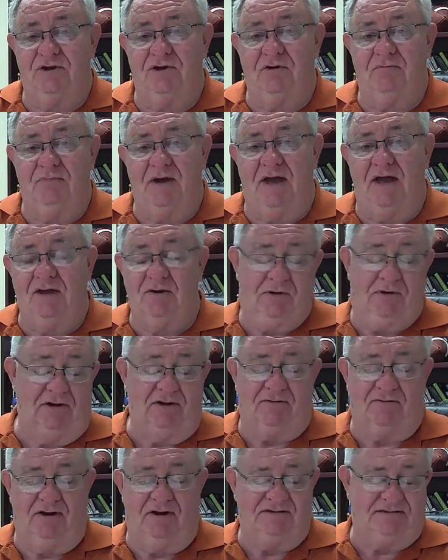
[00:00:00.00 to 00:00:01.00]
we hear a bang. We
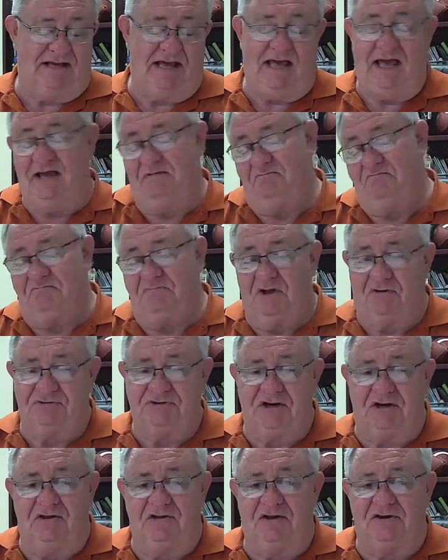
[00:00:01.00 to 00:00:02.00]
look around and say, ah, I
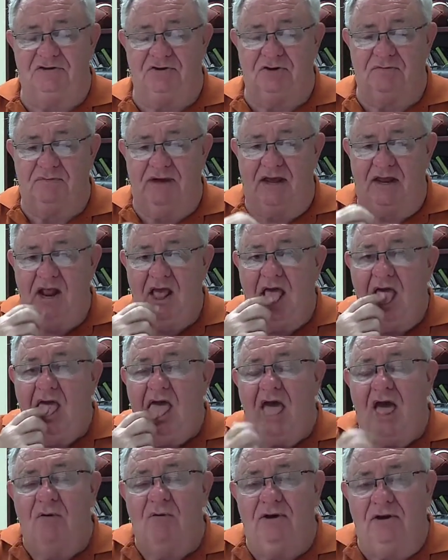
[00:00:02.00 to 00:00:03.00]
don't see anything too bad.
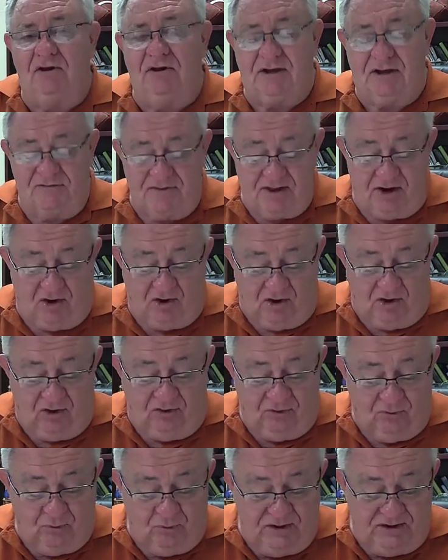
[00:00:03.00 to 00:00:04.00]
And we look, and then
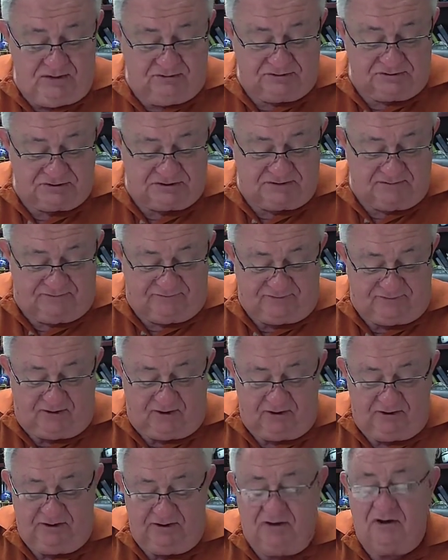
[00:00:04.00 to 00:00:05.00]
all the wheels have
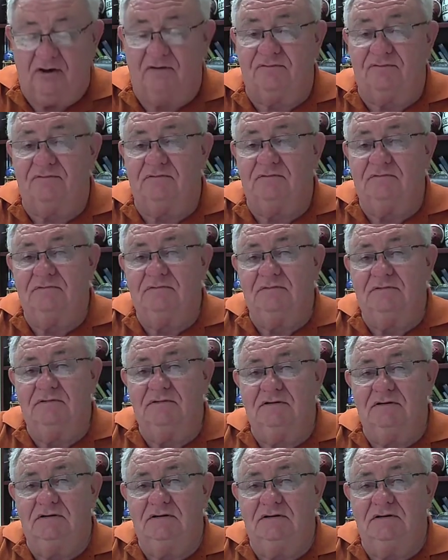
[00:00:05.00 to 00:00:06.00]
fallen off.
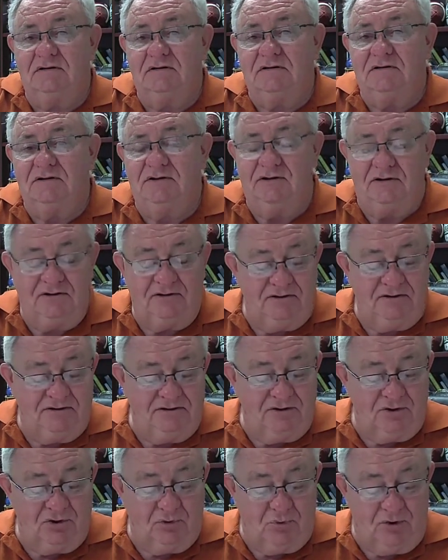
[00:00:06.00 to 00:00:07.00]
You know,
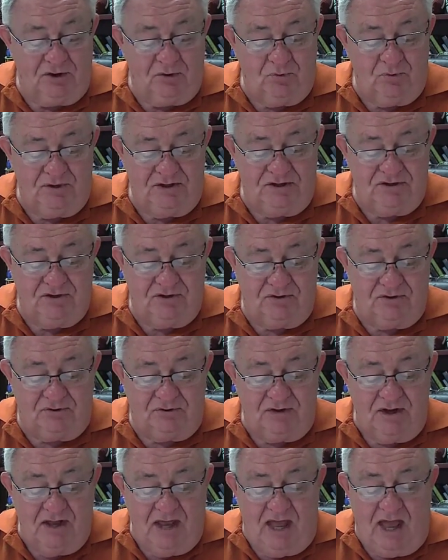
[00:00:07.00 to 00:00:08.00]
you know what do we
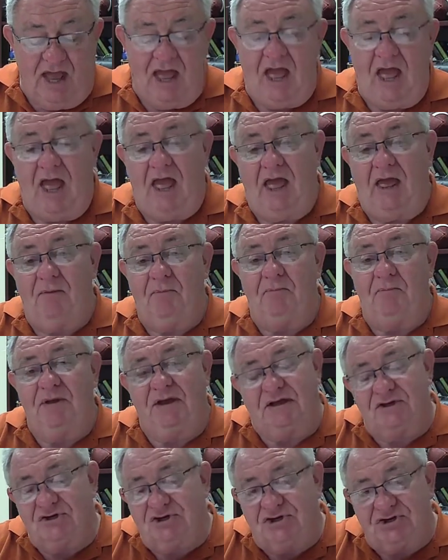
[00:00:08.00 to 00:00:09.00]
do?
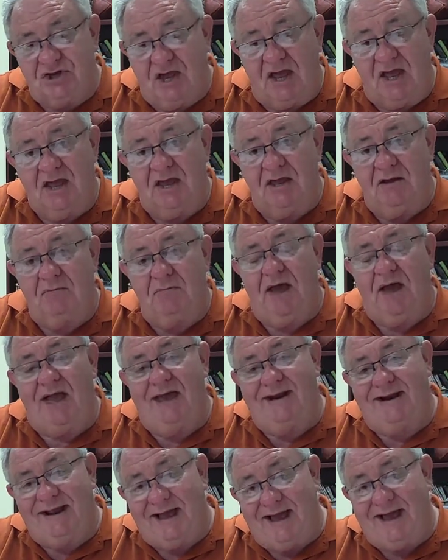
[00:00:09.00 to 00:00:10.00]
Because shame
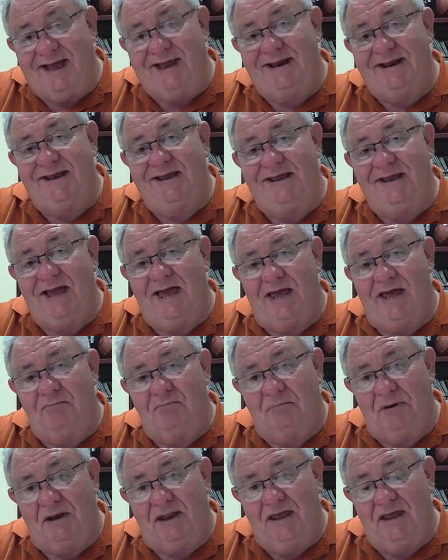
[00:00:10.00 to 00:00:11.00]
and hiding
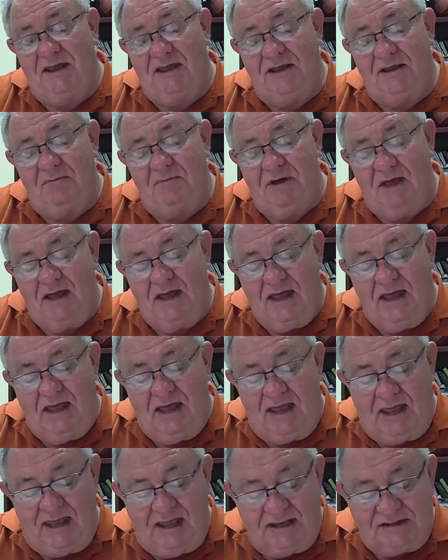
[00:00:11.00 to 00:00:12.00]
and blame,
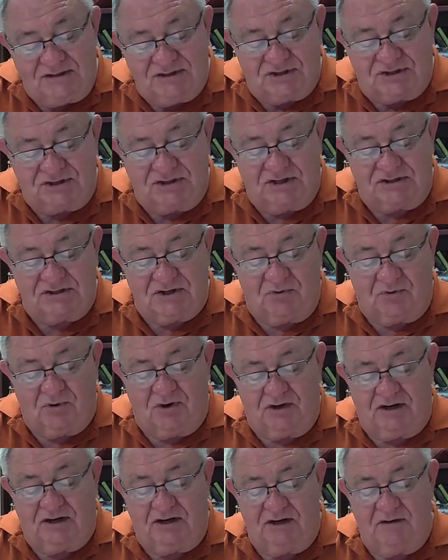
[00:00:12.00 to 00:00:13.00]
it just doesn't
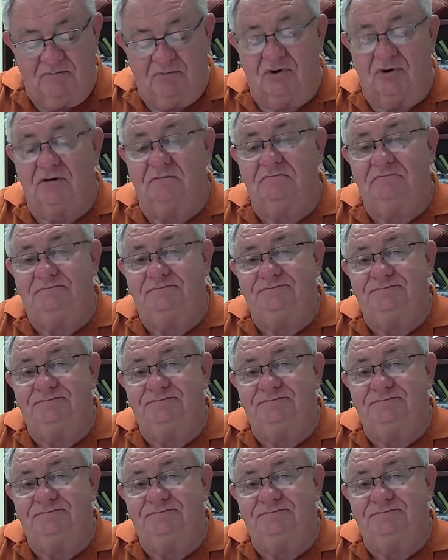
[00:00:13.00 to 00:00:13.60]
work anymore.